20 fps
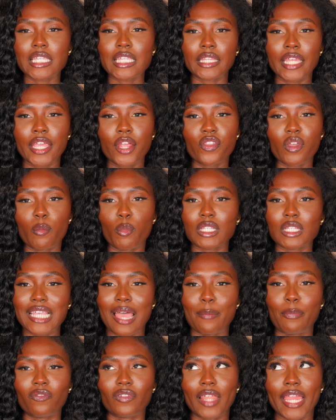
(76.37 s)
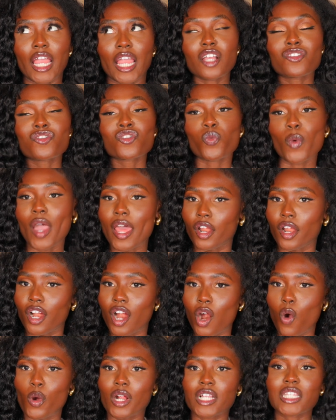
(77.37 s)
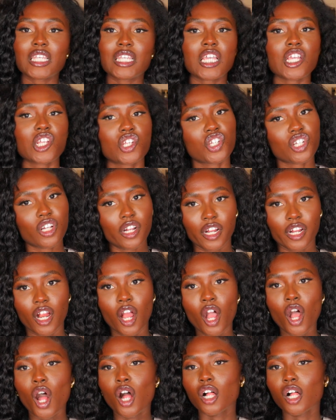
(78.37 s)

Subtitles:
to layer them on top of like a sweater or a t-shirt,